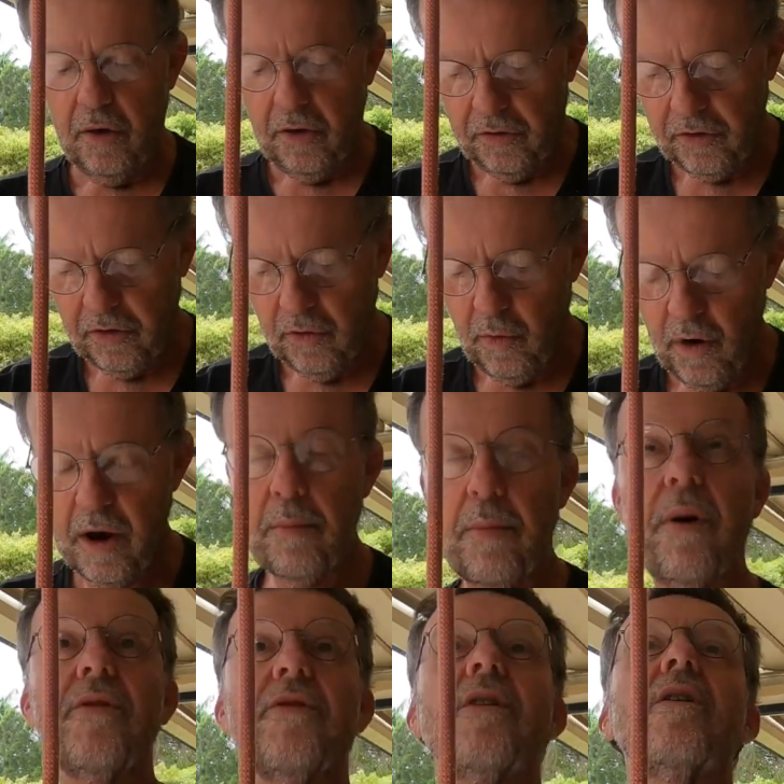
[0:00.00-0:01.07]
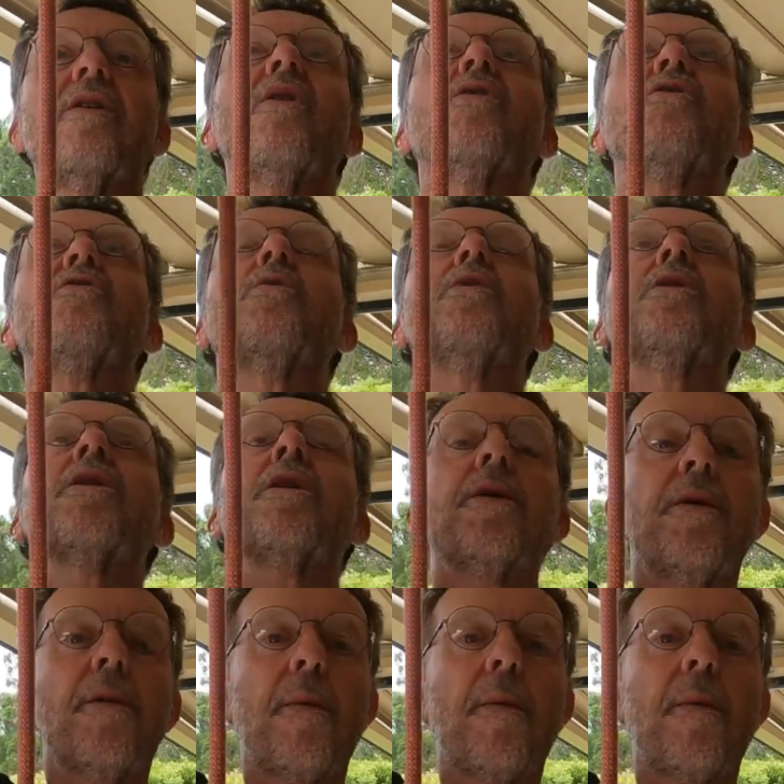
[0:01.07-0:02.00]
So the way prusik knots work